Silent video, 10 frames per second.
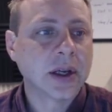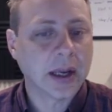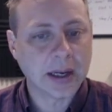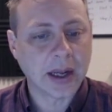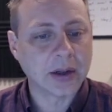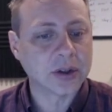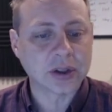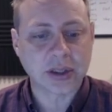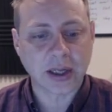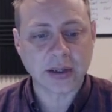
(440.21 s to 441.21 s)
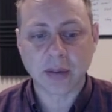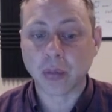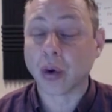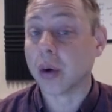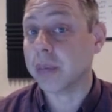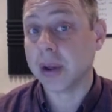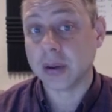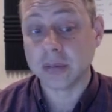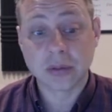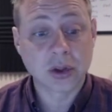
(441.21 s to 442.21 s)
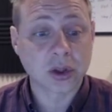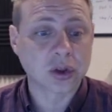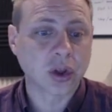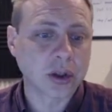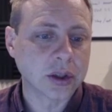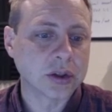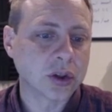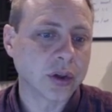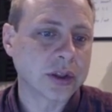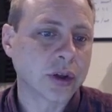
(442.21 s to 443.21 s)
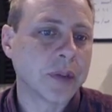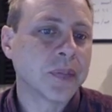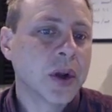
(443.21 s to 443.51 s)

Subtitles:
and I understand that more are being constructed, so that's great.